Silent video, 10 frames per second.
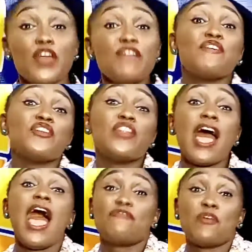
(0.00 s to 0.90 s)
if you do
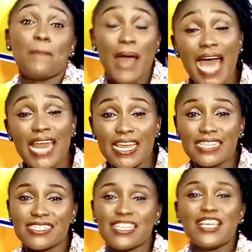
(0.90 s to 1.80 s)
not have the palette,
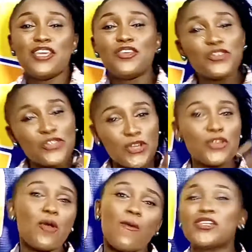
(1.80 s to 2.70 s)
you do
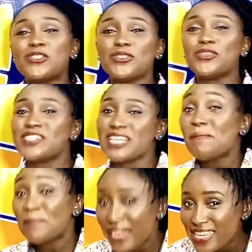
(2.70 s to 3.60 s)
know what to use in
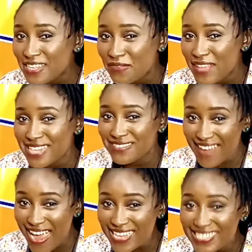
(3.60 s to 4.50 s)
place of that,
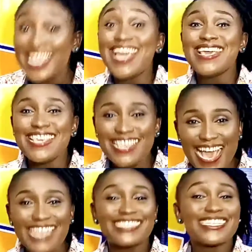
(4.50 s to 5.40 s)
right?
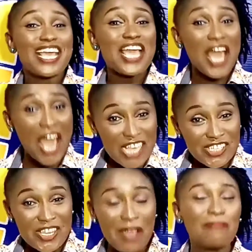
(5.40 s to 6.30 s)
Yes,
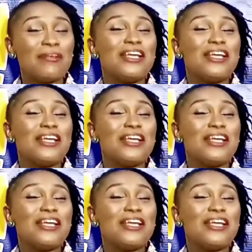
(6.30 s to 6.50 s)
awesome.